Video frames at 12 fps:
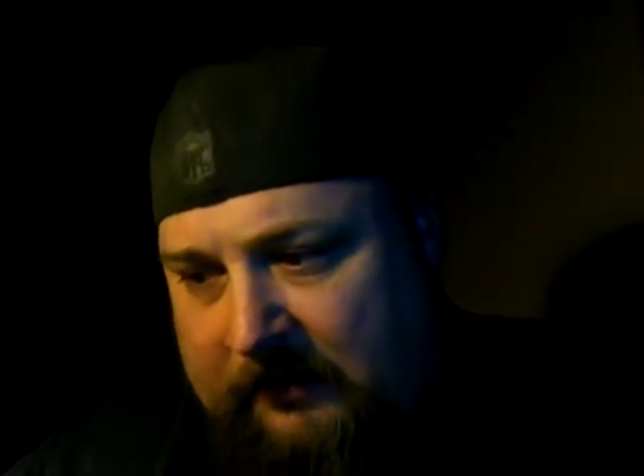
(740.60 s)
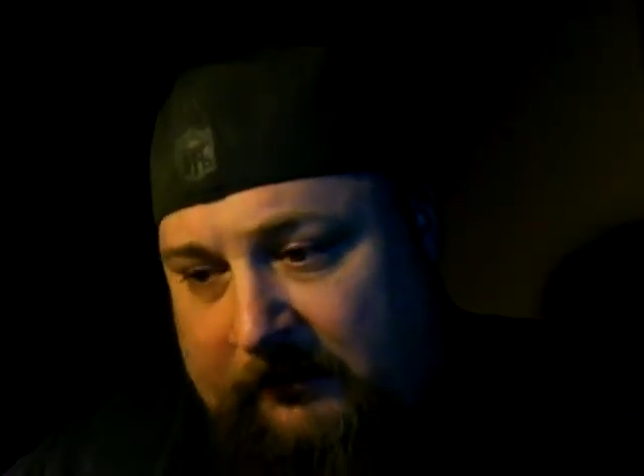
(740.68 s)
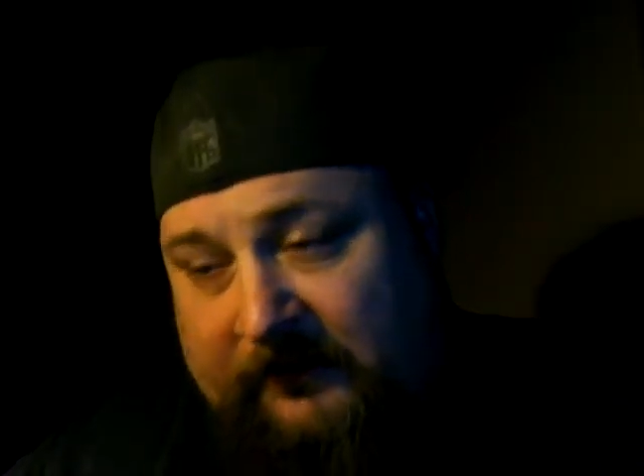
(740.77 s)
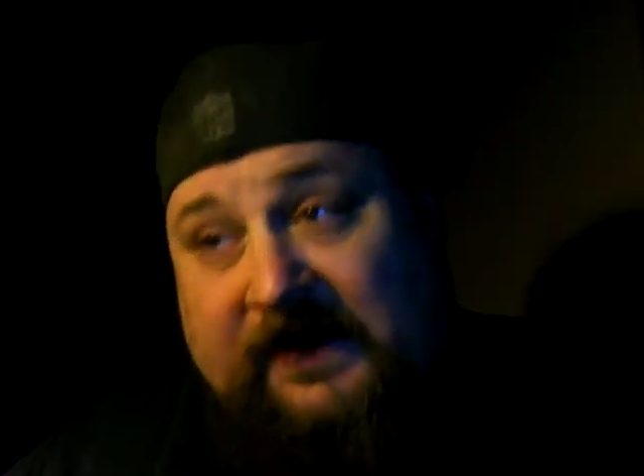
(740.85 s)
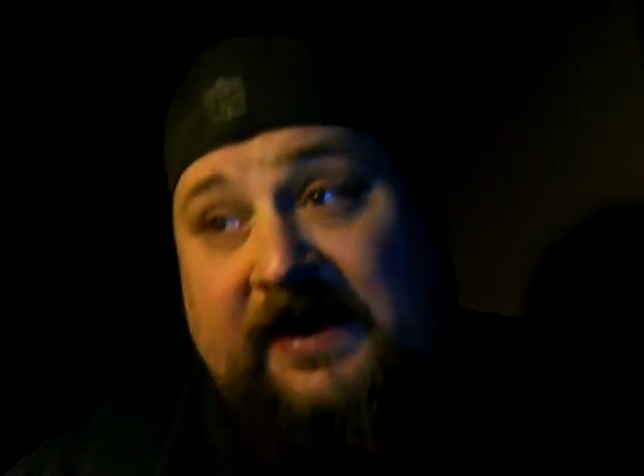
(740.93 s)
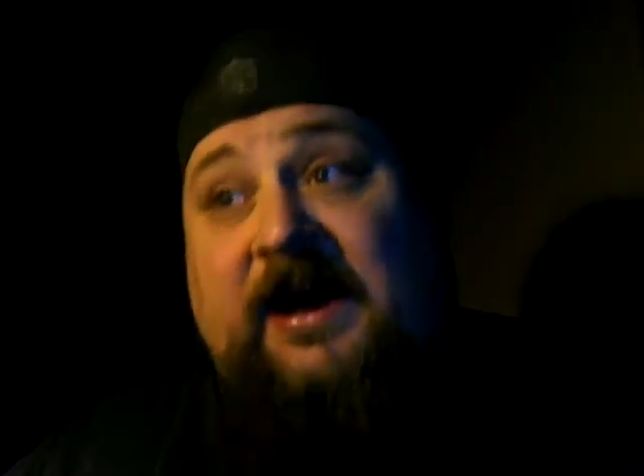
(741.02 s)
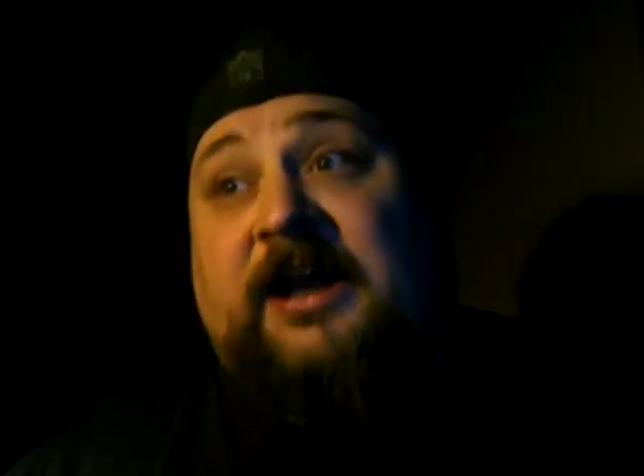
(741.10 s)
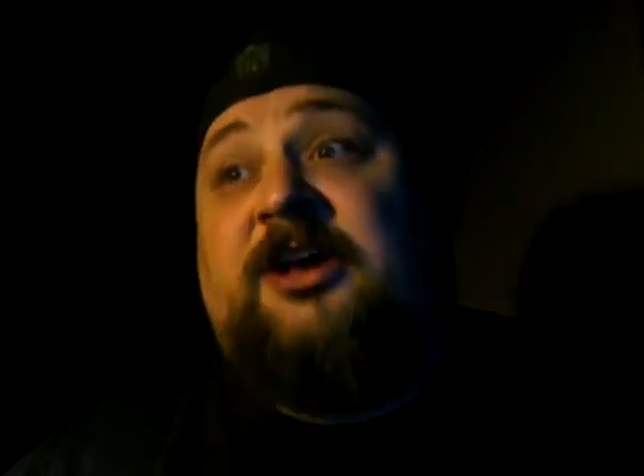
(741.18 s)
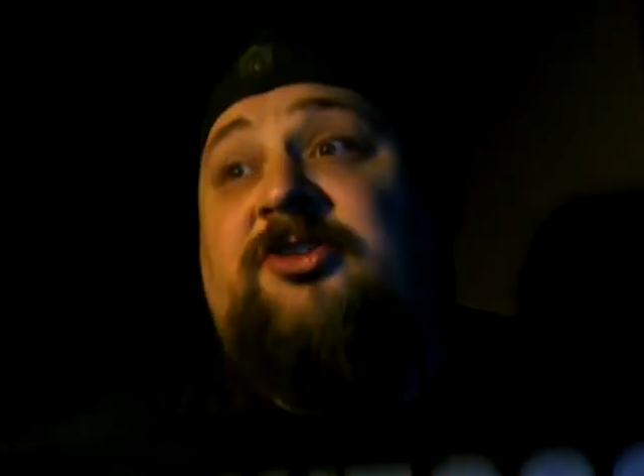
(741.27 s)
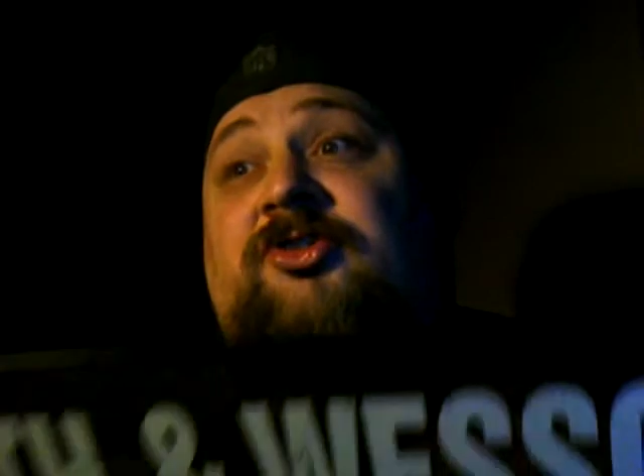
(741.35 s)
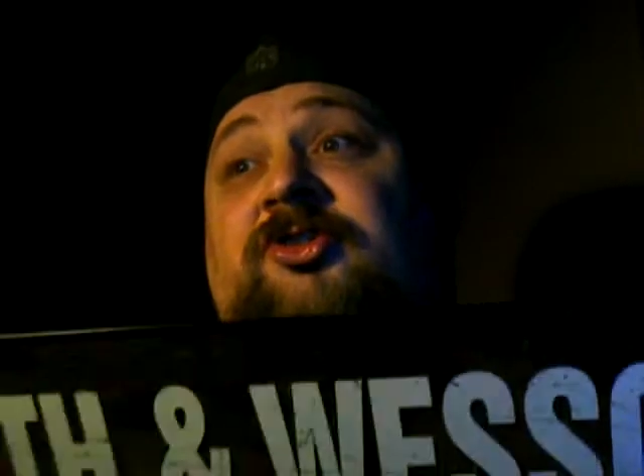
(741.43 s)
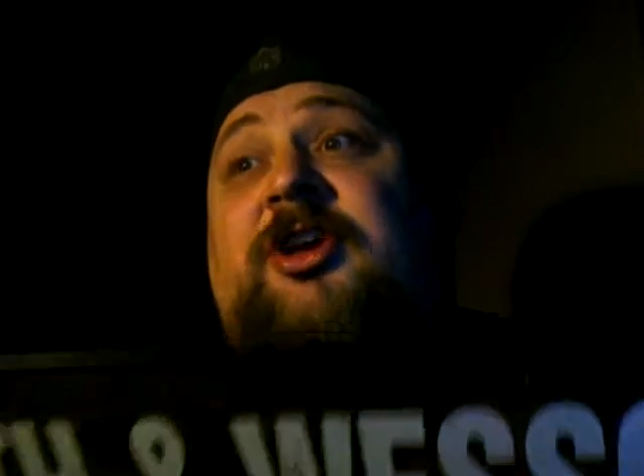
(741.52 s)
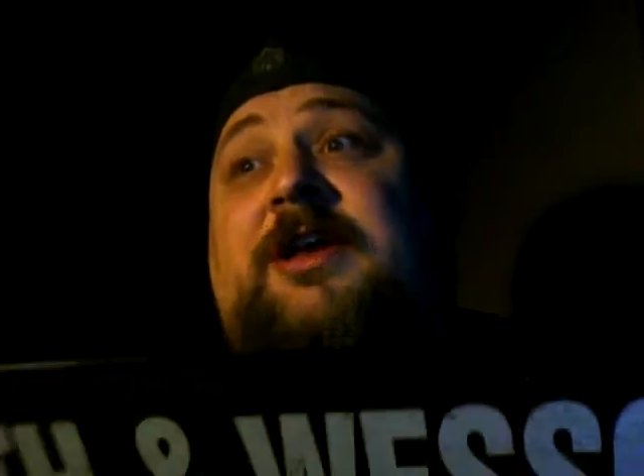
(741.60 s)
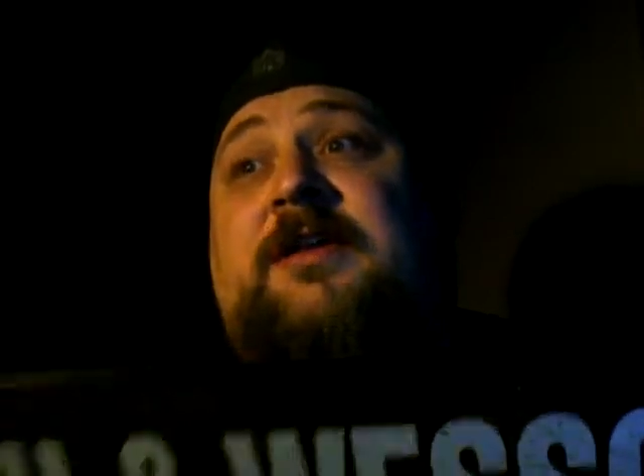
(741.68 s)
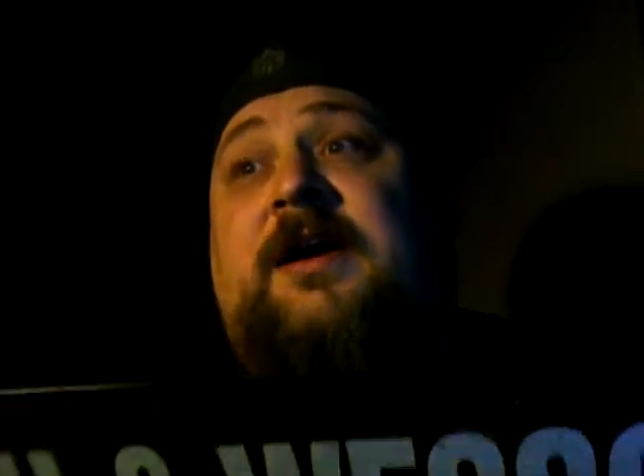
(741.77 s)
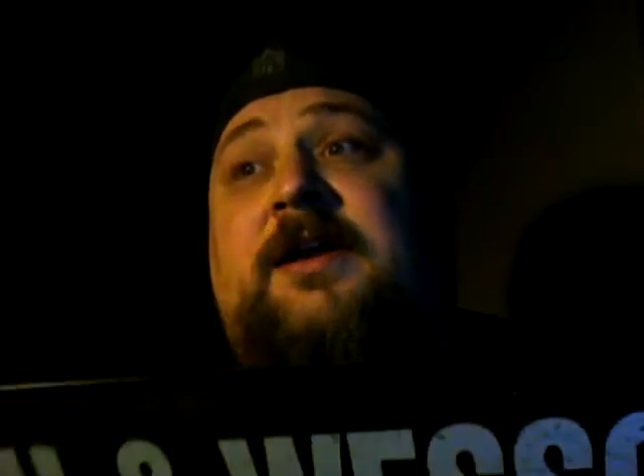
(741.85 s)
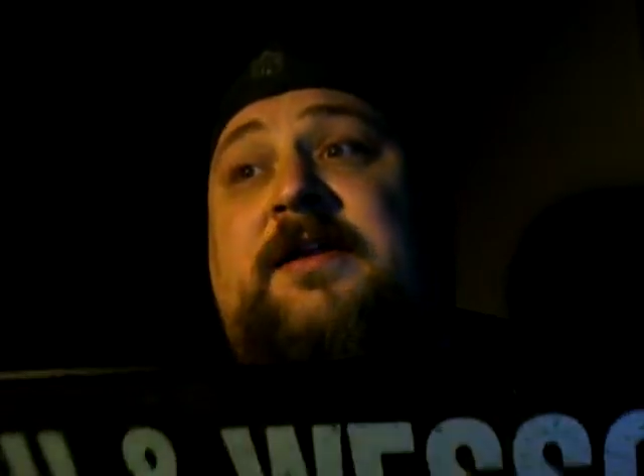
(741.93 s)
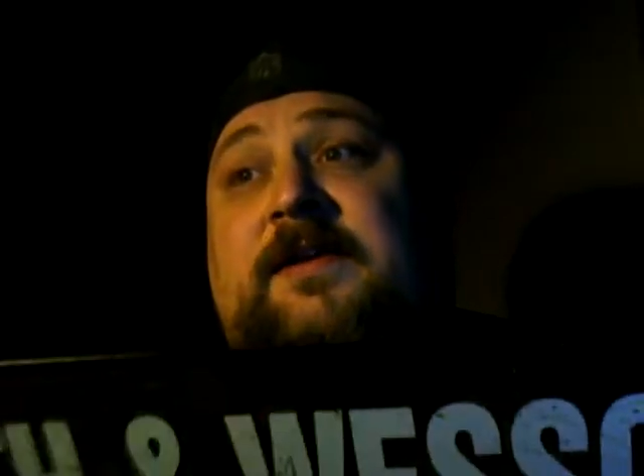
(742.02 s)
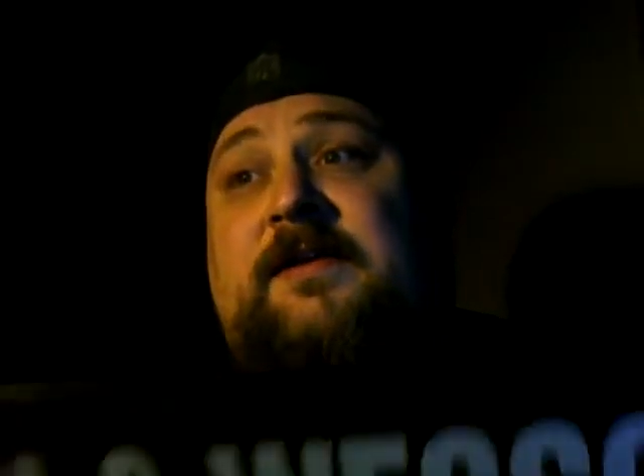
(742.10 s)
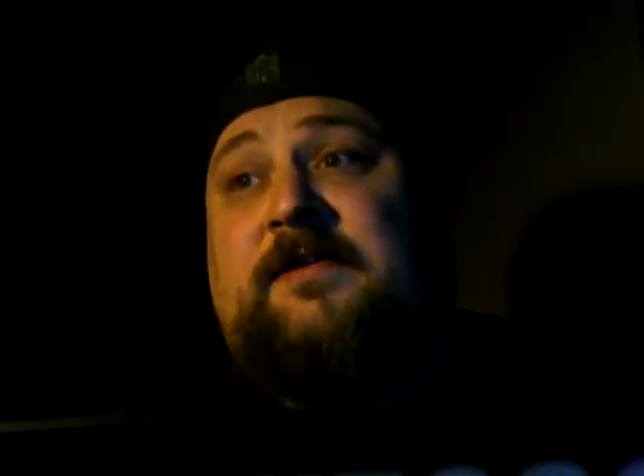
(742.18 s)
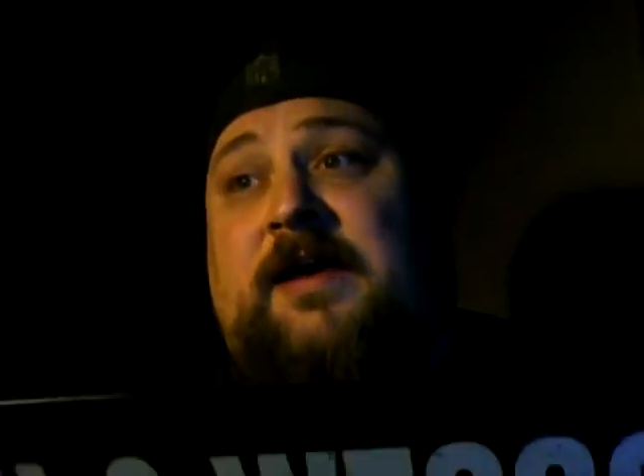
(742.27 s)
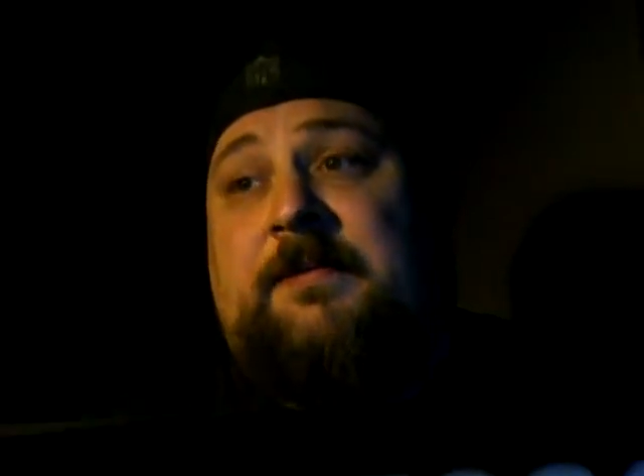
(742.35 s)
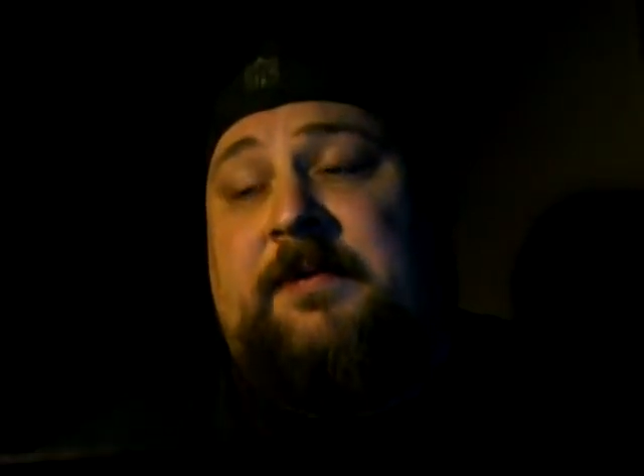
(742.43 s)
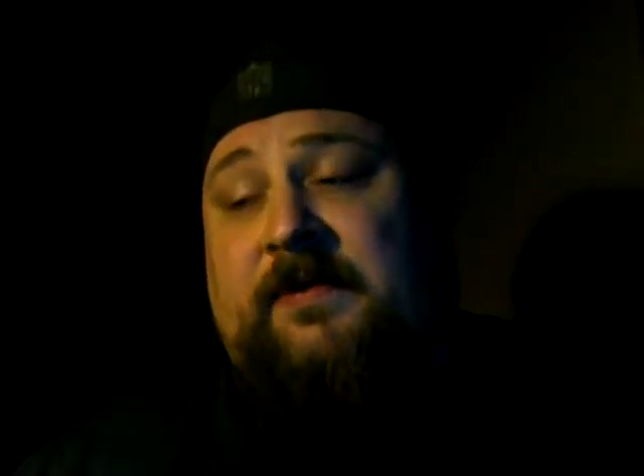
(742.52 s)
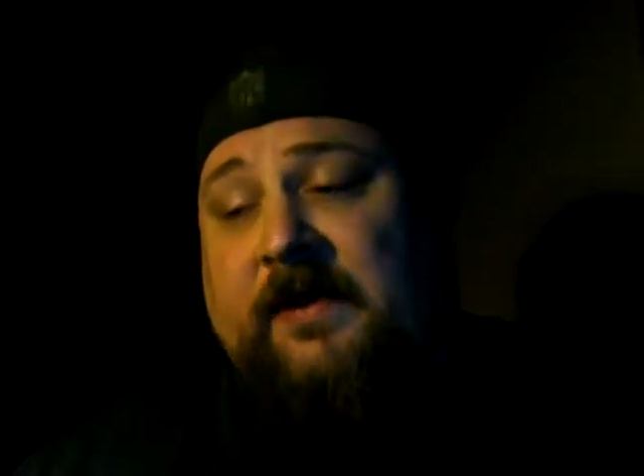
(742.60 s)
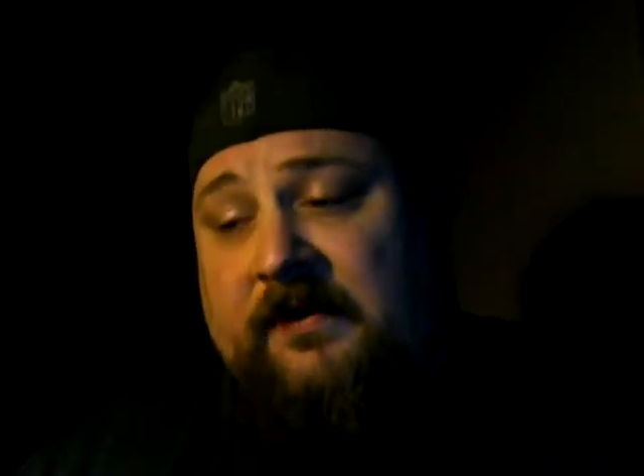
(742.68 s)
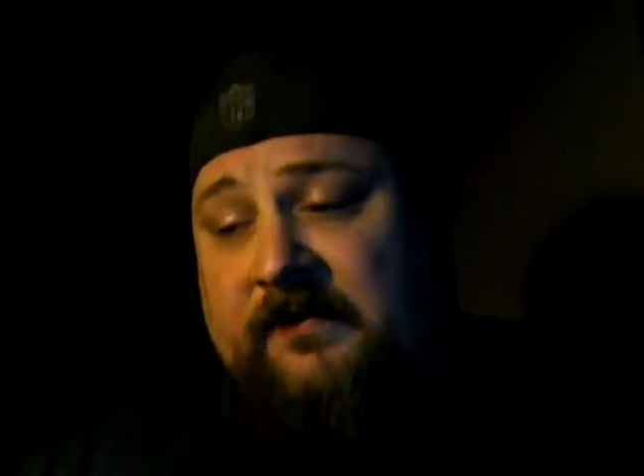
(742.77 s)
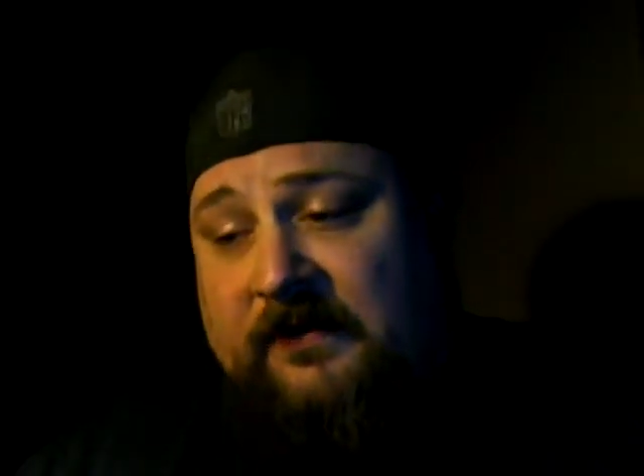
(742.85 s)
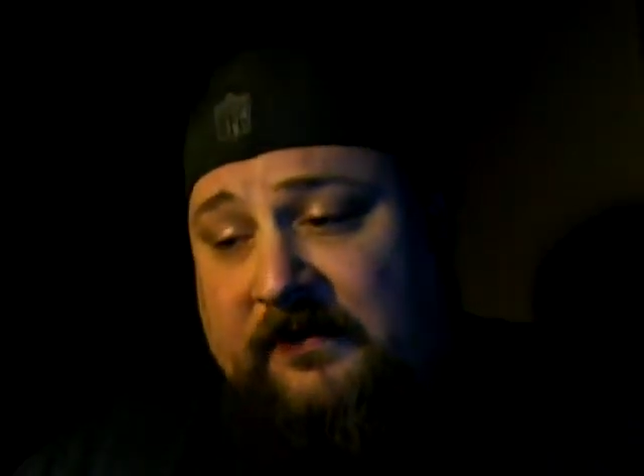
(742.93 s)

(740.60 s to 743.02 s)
But they got a shit ton of these type of things,